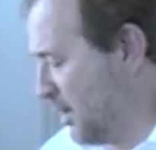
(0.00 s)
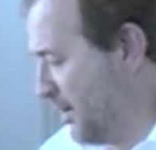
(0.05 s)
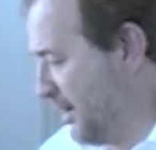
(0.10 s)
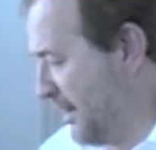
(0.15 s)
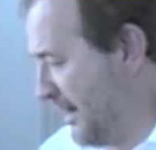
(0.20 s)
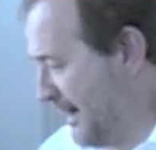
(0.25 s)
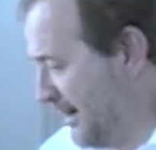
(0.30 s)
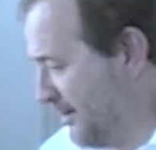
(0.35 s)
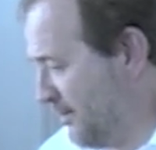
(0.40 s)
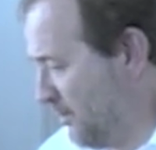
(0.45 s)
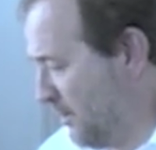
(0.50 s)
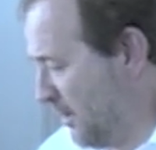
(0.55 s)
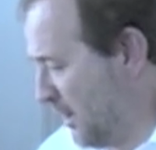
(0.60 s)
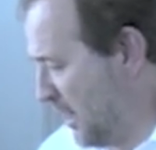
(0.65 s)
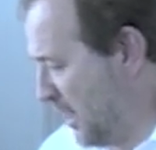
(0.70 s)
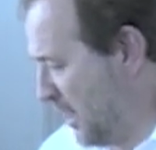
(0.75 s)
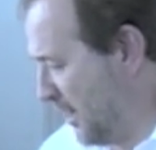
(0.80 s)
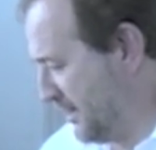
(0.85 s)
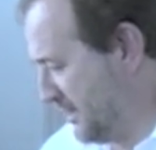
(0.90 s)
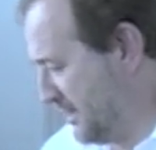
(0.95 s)
Now
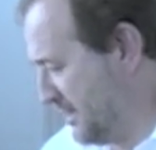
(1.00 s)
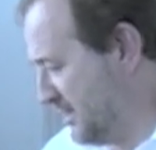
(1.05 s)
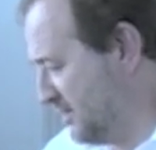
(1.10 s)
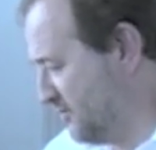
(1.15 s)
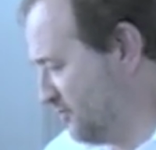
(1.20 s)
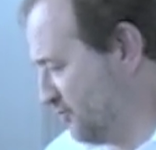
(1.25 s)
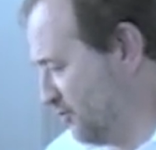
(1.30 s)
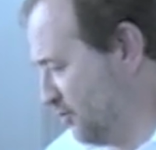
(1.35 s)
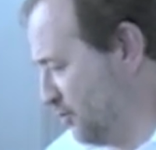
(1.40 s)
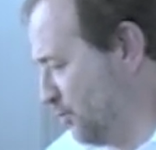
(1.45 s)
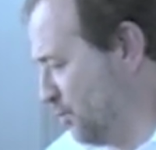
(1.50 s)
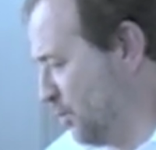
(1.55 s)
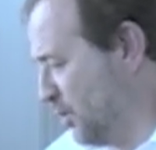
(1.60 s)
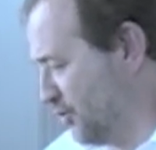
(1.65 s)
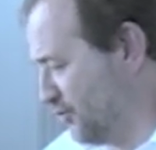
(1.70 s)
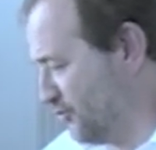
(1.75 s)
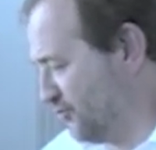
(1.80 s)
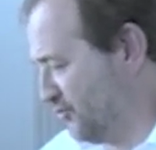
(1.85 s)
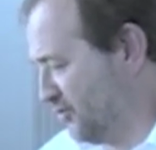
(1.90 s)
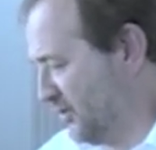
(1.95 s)
I need to
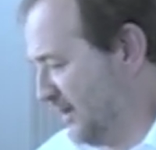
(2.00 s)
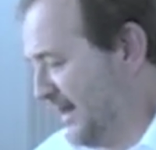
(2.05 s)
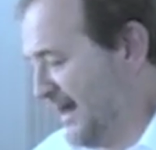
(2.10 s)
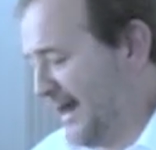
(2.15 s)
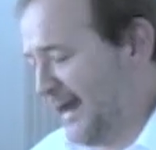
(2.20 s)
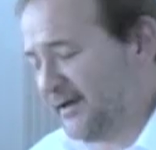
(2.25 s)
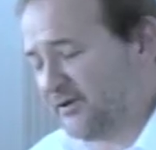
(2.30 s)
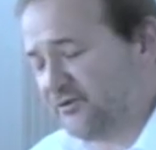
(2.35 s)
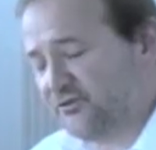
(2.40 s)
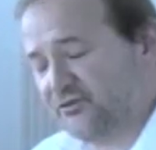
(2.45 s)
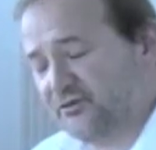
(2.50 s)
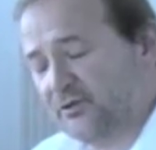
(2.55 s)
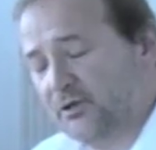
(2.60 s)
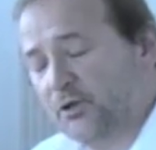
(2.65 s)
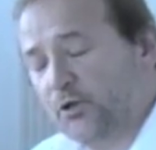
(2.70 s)
select